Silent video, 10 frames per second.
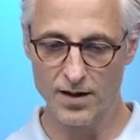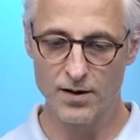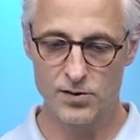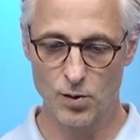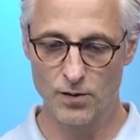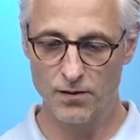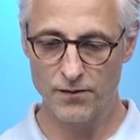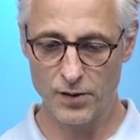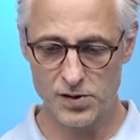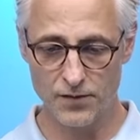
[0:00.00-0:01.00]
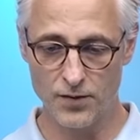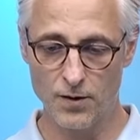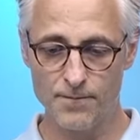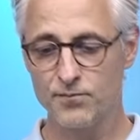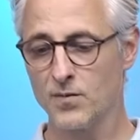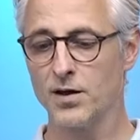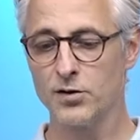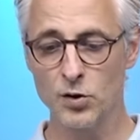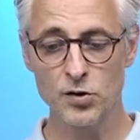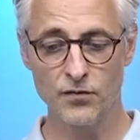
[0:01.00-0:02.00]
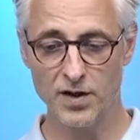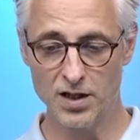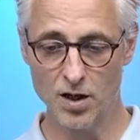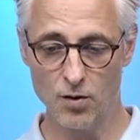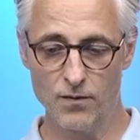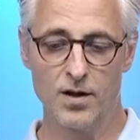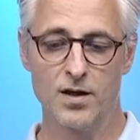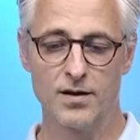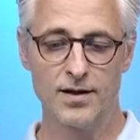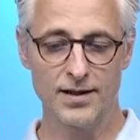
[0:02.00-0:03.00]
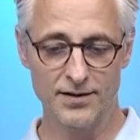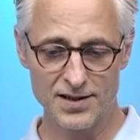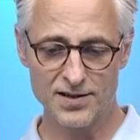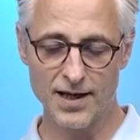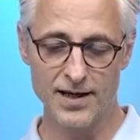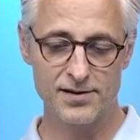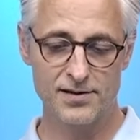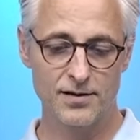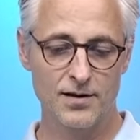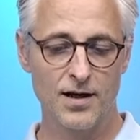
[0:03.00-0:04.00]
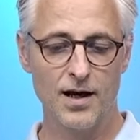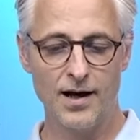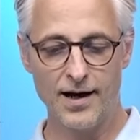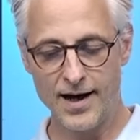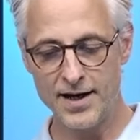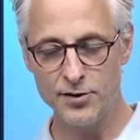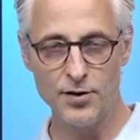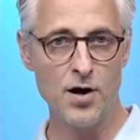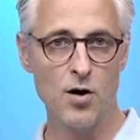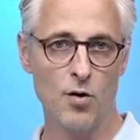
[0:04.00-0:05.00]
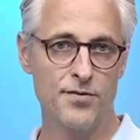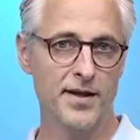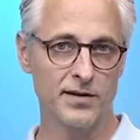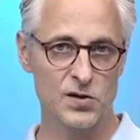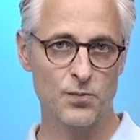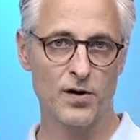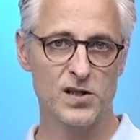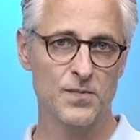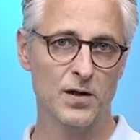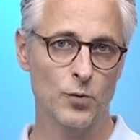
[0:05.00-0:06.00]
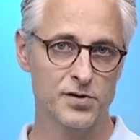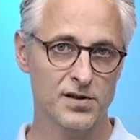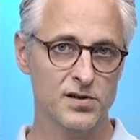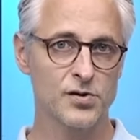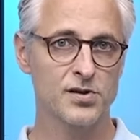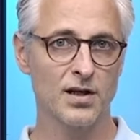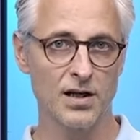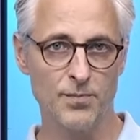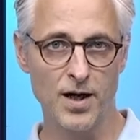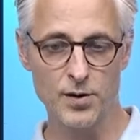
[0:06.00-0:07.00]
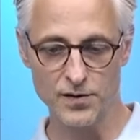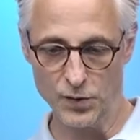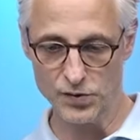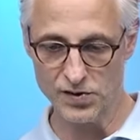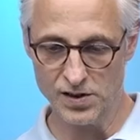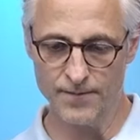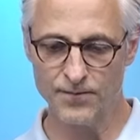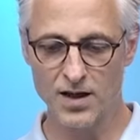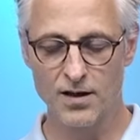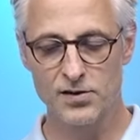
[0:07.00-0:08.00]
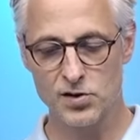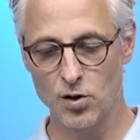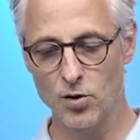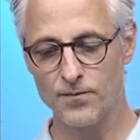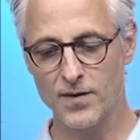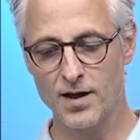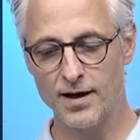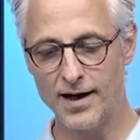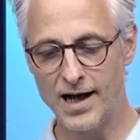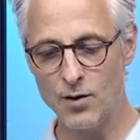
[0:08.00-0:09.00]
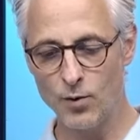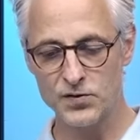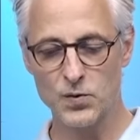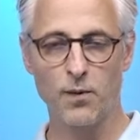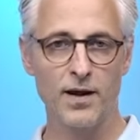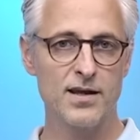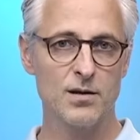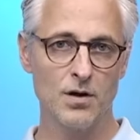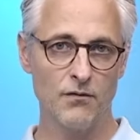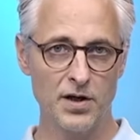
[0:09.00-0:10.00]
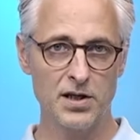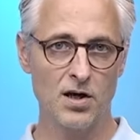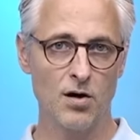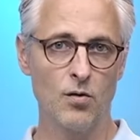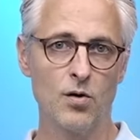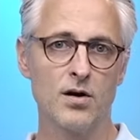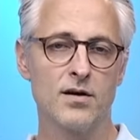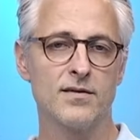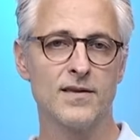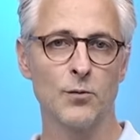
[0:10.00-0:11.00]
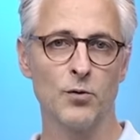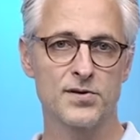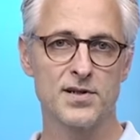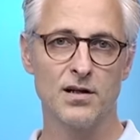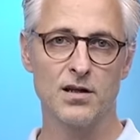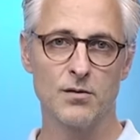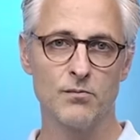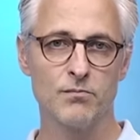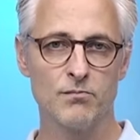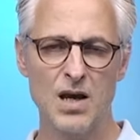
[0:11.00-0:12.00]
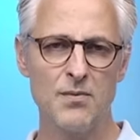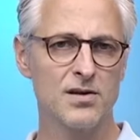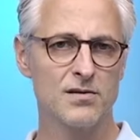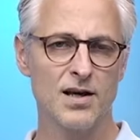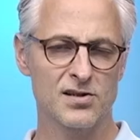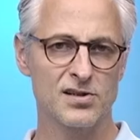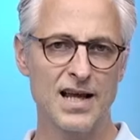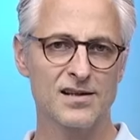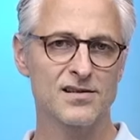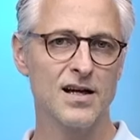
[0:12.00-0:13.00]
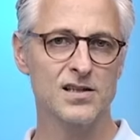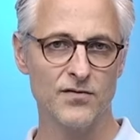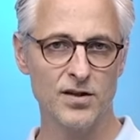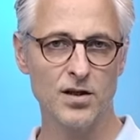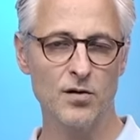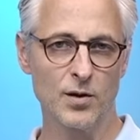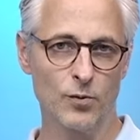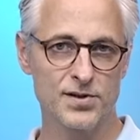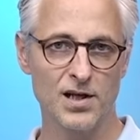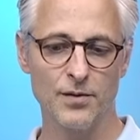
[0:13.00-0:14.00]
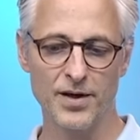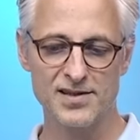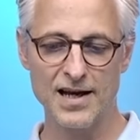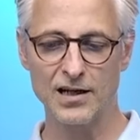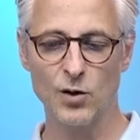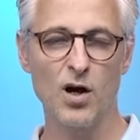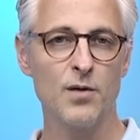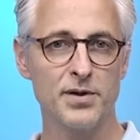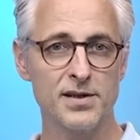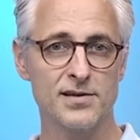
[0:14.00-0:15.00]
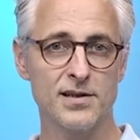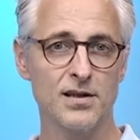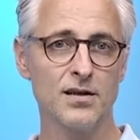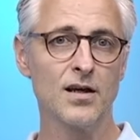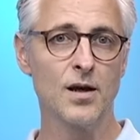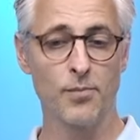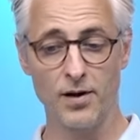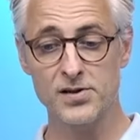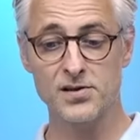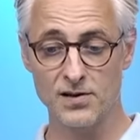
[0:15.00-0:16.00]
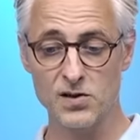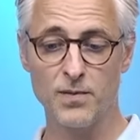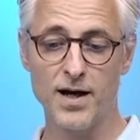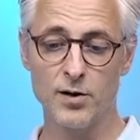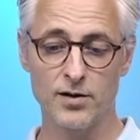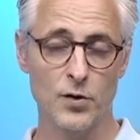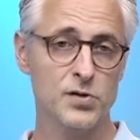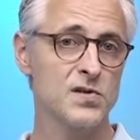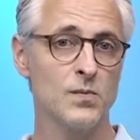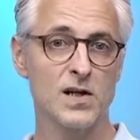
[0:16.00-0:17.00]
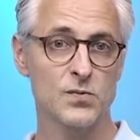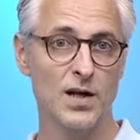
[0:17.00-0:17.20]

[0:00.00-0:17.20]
So first of all, use a video. In this case, I know that this prospect was interested in biodiversity, so I want to play them a video that will tell them, maybe a snack-sized video that will tell them exactly why BC plus this biodiversity management